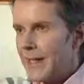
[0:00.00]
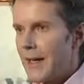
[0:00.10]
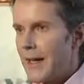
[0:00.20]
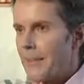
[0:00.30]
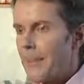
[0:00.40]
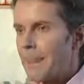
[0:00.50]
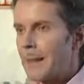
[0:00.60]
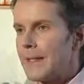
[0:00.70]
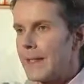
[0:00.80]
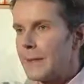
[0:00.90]

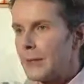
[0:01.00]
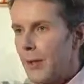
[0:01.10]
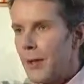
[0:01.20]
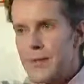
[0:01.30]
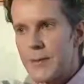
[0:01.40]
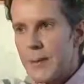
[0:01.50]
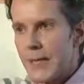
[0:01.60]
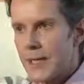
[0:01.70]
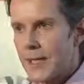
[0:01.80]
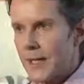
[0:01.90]
there could also
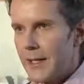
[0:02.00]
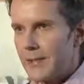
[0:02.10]
be